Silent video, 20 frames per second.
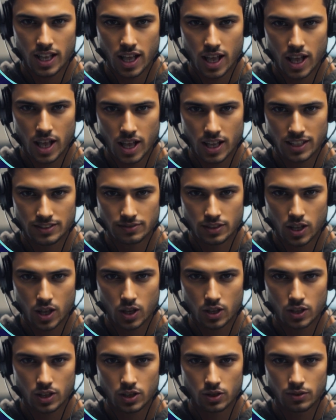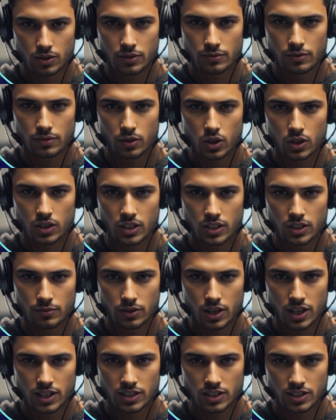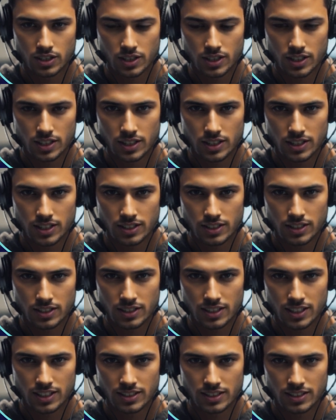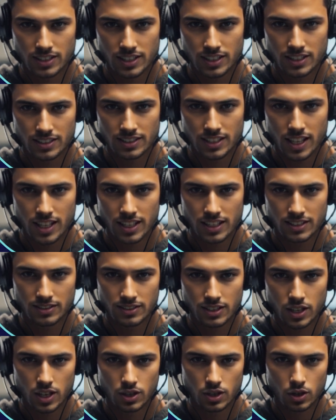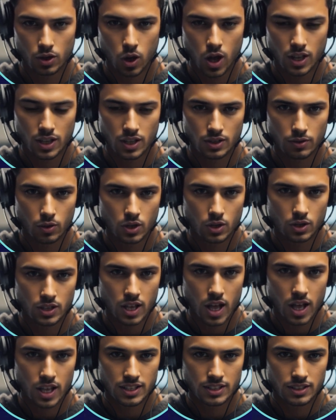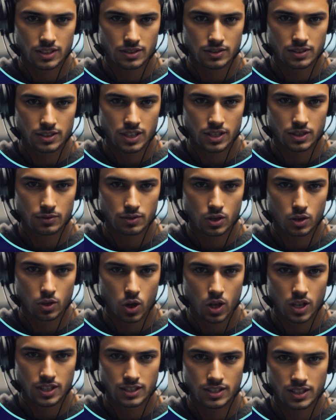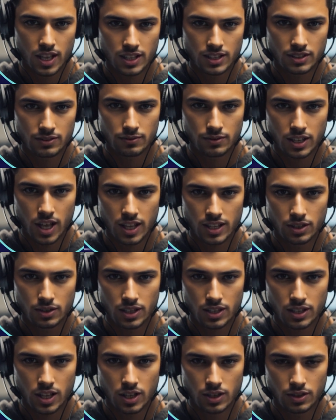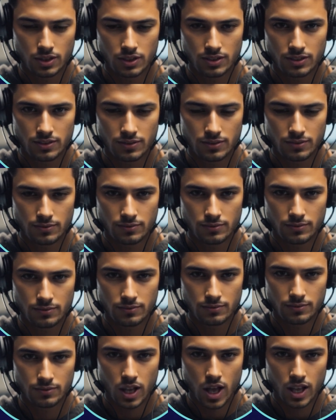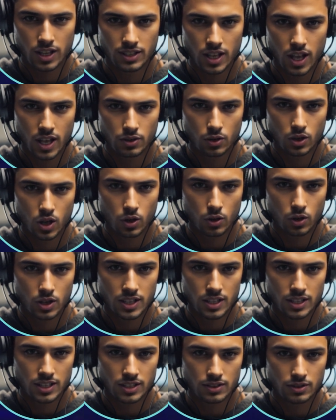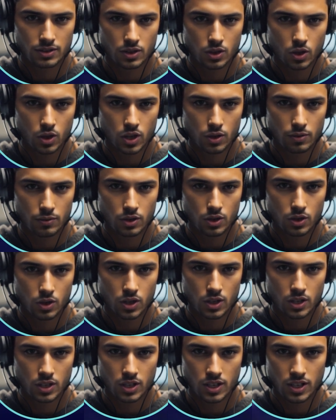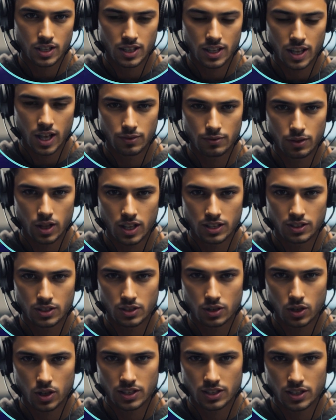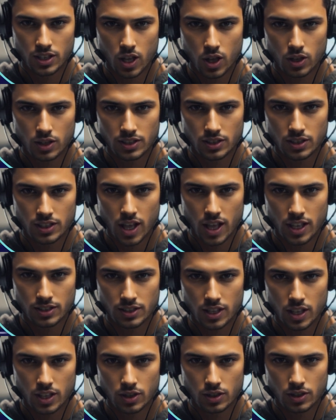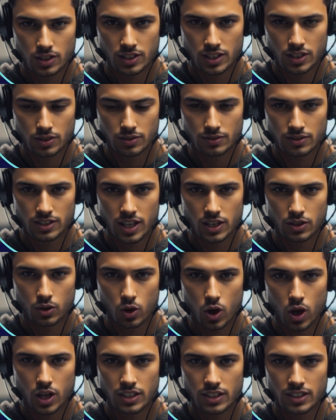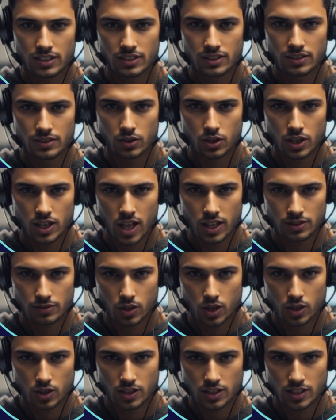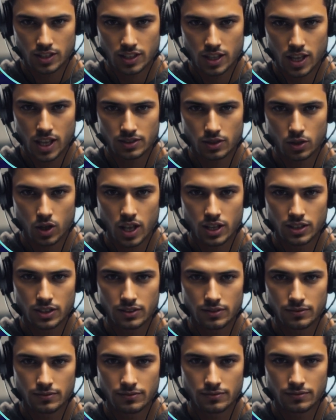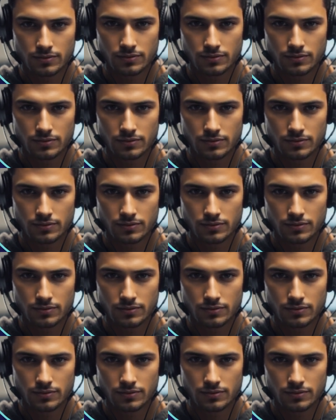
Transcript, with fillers: a high volume of motion pictures, since these settings are the ones most likely to give you a satisfying result. Then download these to your computer and make sure to also download some of the once without motion as well.